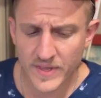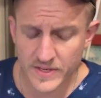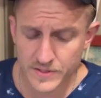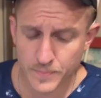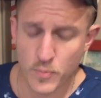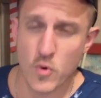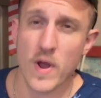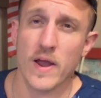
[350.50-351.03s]

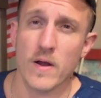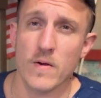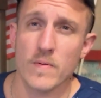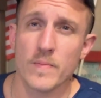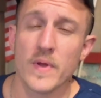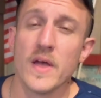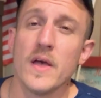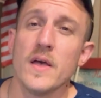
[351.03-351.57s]
is
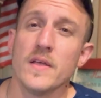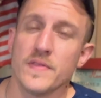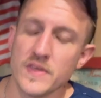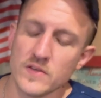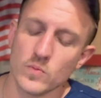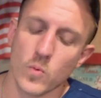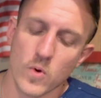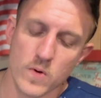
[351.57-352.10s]
prayer.
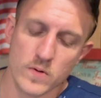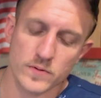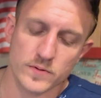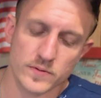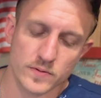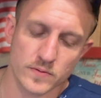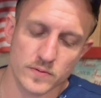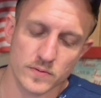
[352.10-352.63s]
These
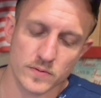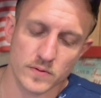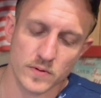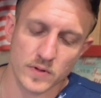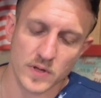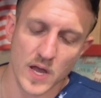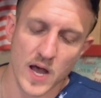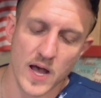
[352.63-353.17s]
words
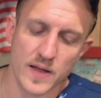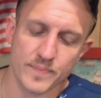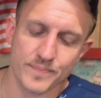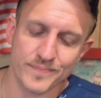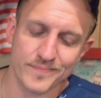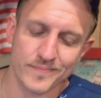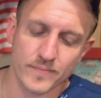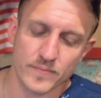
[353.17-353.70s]
got
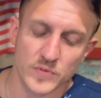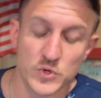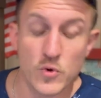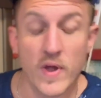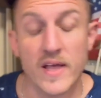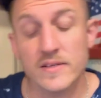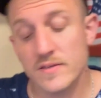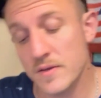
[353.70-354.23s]

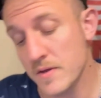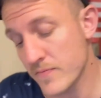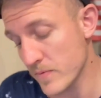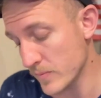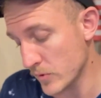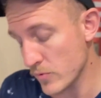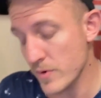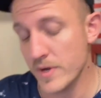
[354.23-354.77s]
translated
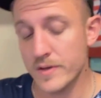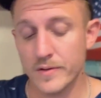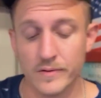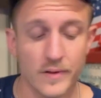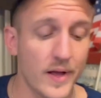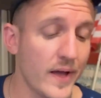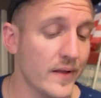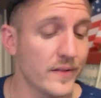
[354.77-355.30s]
from Greek to
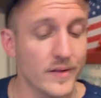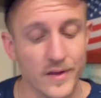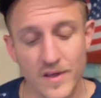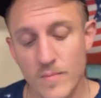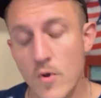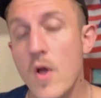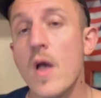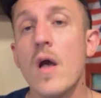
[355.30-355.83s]
Latin to
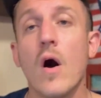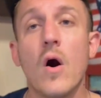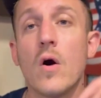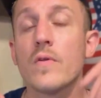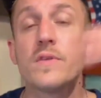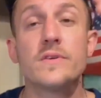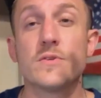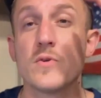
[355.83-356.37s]
Hebrew,
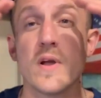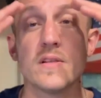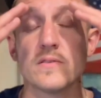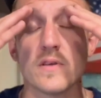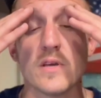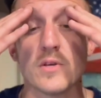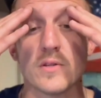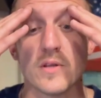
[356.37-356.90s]
all these
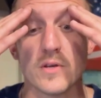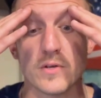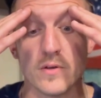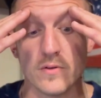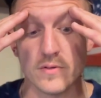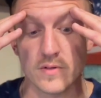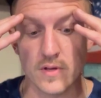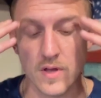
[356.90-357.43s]
translation
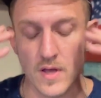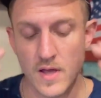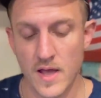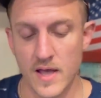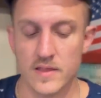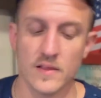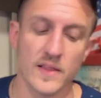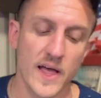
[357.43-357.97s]
issues.
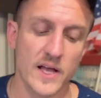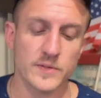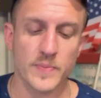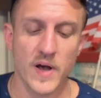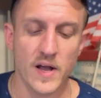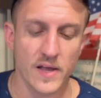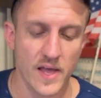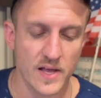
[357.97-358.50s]
In the last
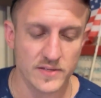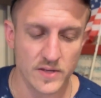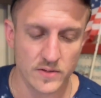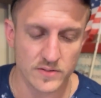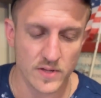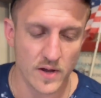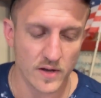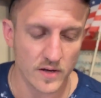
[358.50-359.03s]
podcast, I
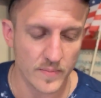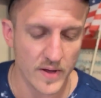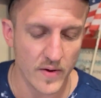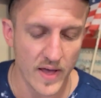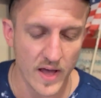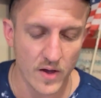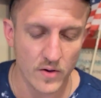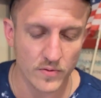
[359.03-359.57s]
was talking
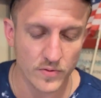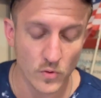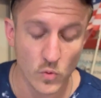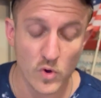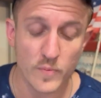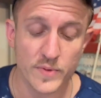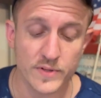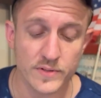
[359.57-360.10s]
about how the
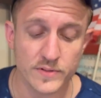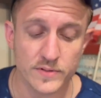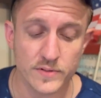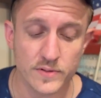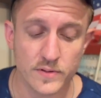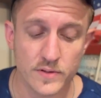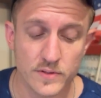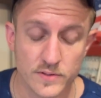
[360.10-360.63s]

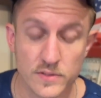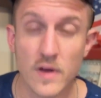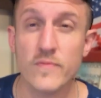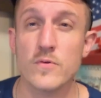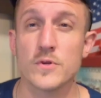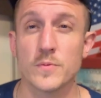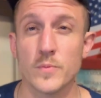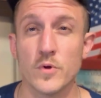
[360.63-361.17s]
women's
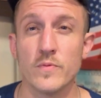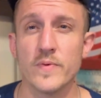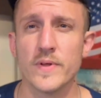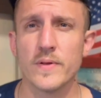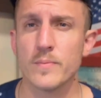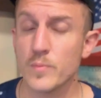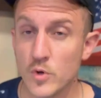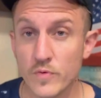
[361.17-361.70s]
suffrage
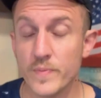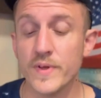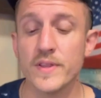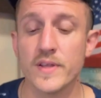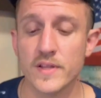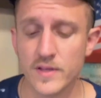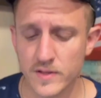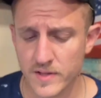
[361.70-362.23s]

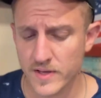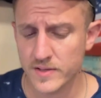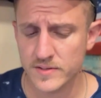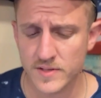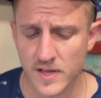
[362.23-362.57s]
movement in the United